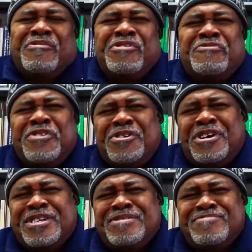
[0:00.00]
Riff and
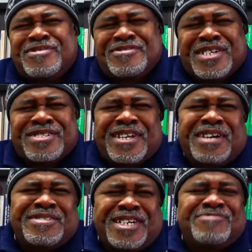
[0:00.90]
all of them. So I said
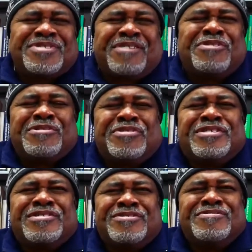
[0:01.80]
I, that's what I really
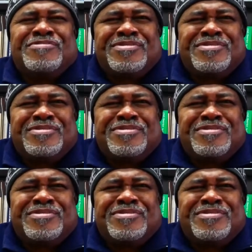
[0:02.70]
wanted to do.